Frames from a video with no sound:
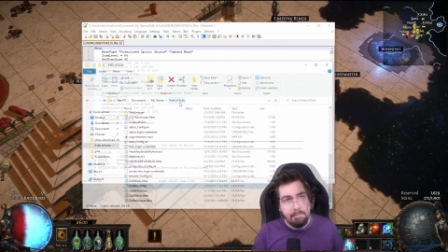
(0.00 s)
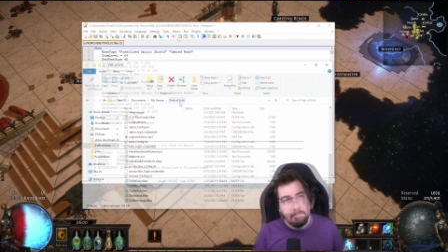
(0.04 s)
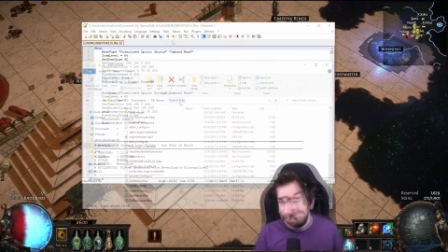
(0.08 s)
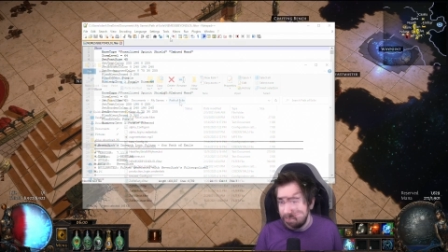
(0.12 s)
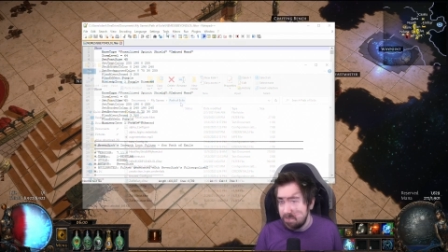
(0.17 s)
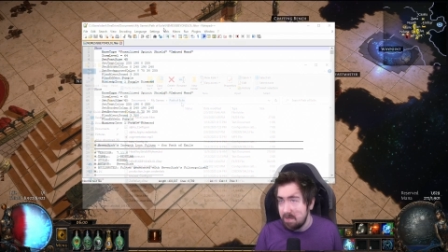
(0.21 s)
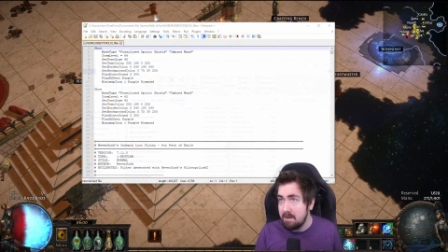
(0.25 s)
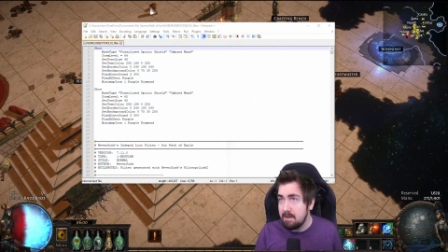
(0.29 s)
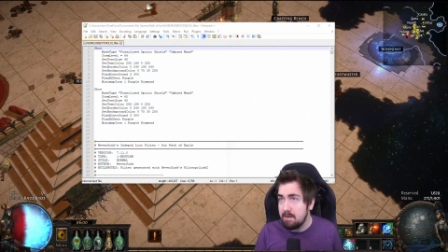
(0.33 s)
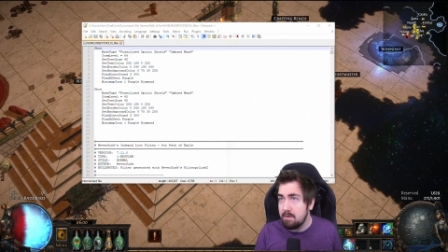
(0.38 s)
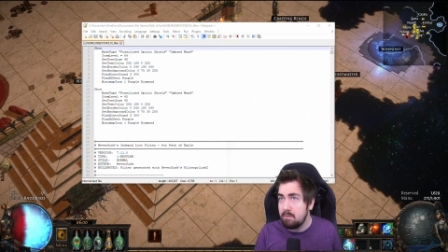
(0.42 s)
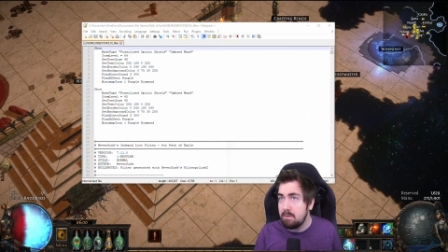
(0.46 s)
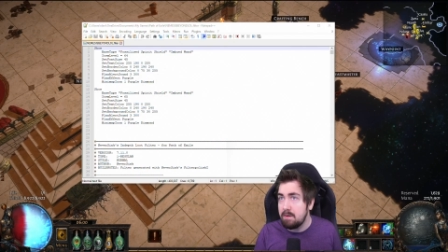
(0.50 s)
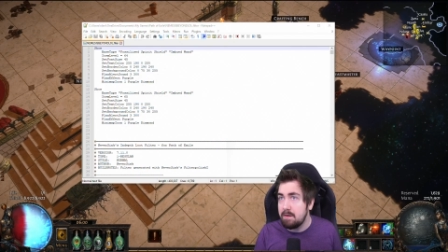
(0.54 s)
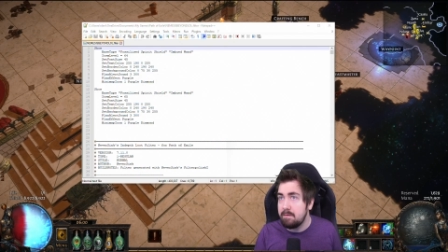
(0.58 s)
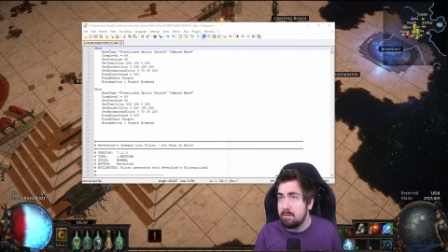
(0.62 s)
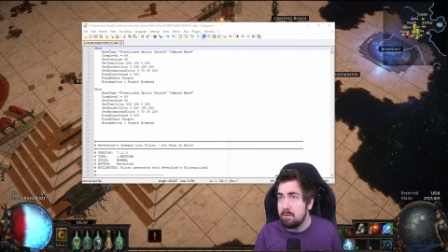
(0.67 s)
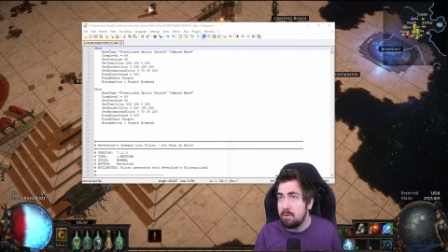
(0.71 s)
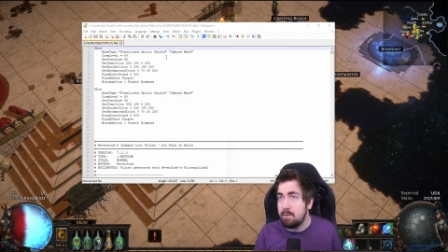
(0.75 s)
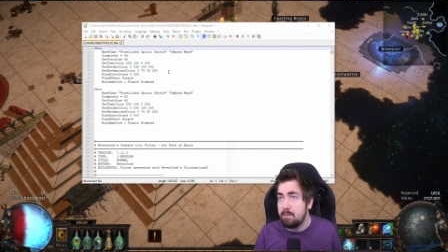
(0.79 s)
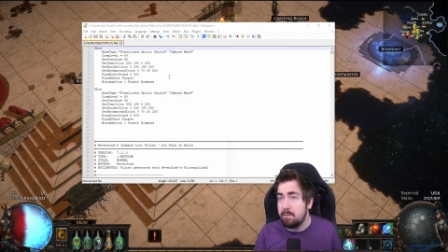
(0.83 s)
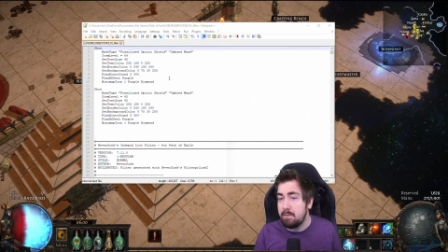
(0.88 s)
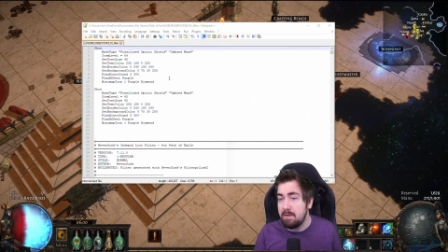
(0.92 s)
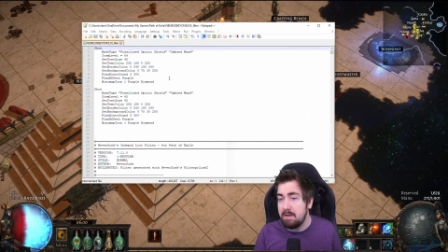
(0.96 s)
Now that we've
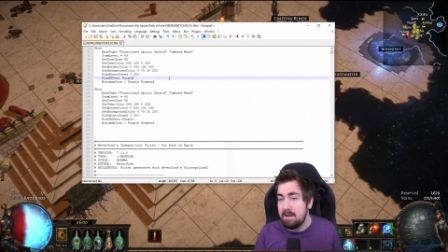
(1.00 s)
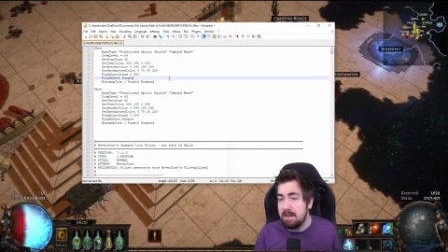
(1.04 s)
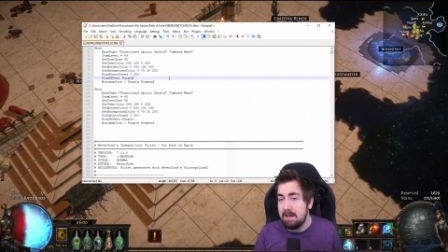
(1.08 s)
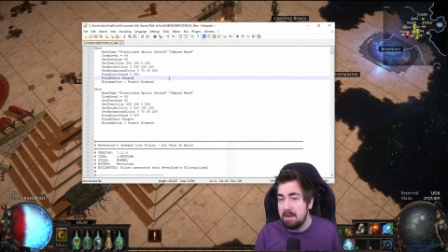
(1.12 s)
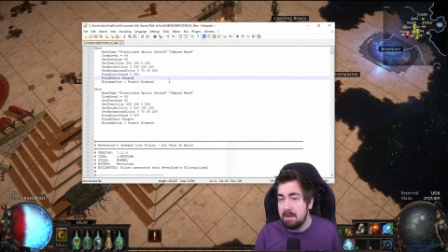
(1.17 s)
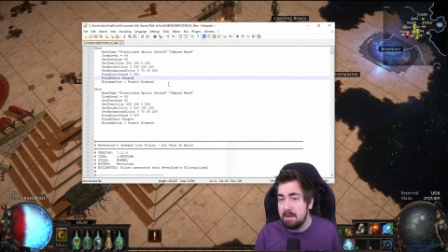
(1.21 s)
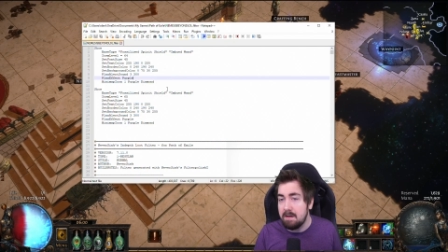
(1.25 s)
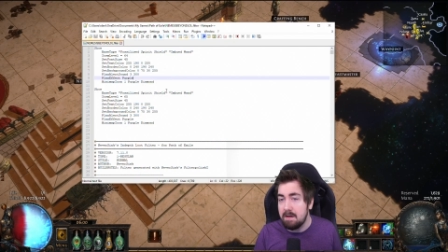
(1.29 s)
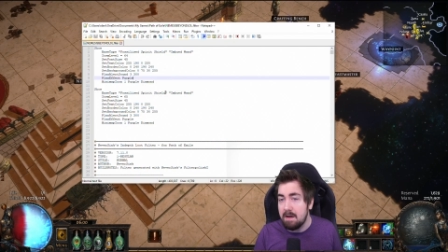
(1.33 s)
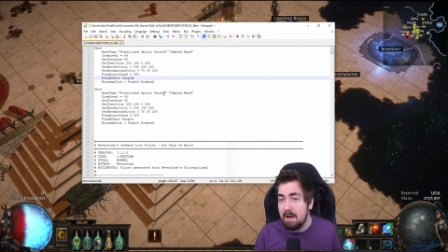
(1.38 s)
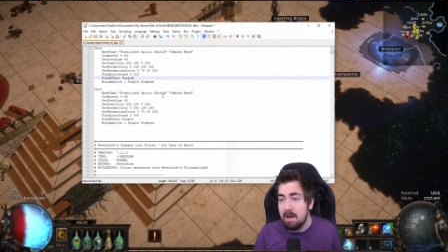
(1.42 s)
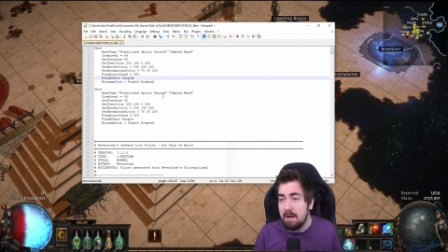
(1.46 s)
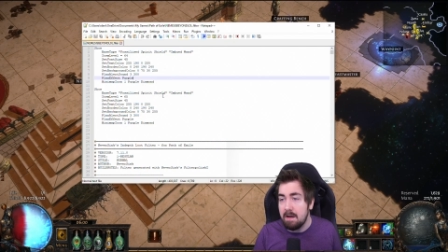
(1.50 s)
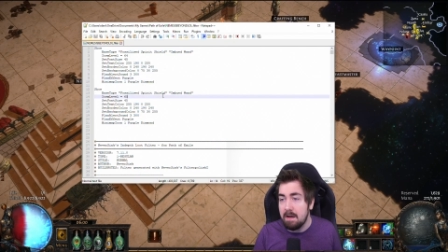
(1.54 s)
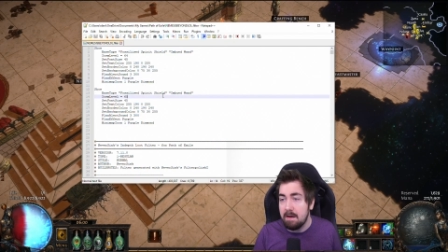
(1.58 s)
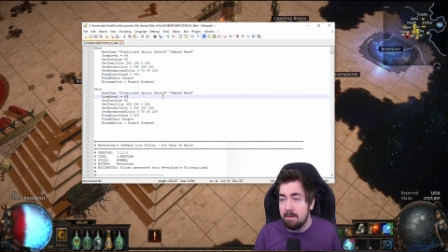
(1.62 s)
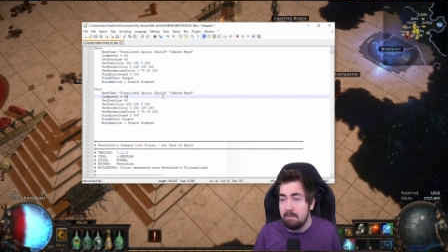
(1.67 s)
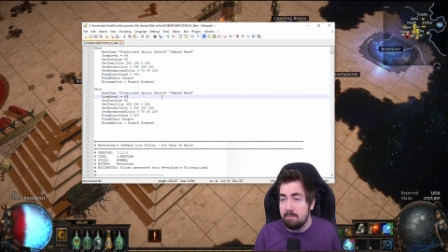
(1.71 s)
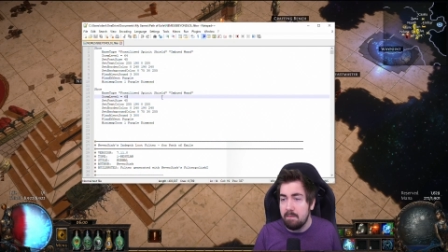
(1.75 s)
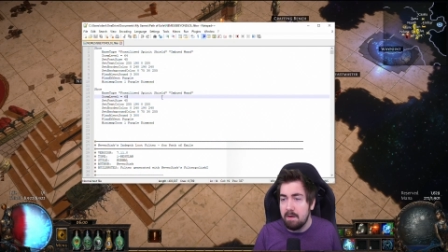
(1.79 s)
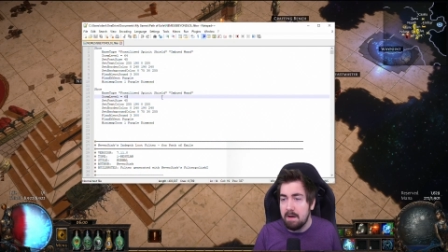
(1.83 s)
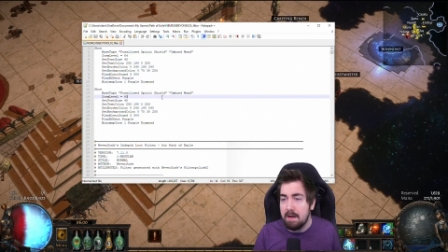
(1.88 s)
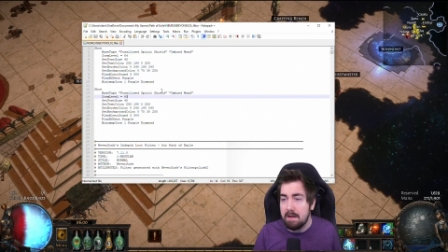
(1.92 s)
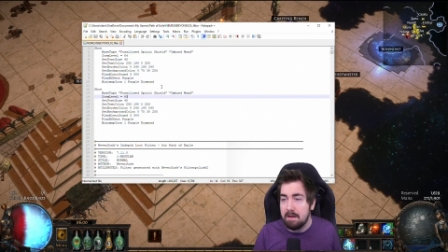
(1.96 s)
opened here, I
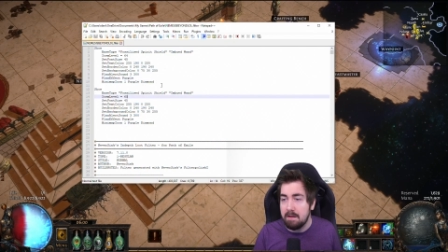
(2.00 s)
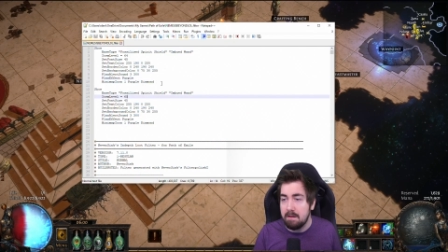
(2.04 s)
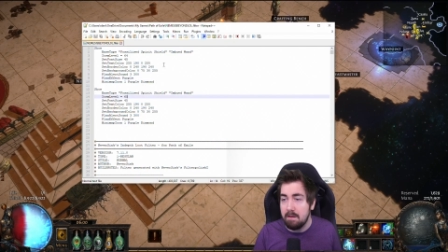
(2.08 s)
have my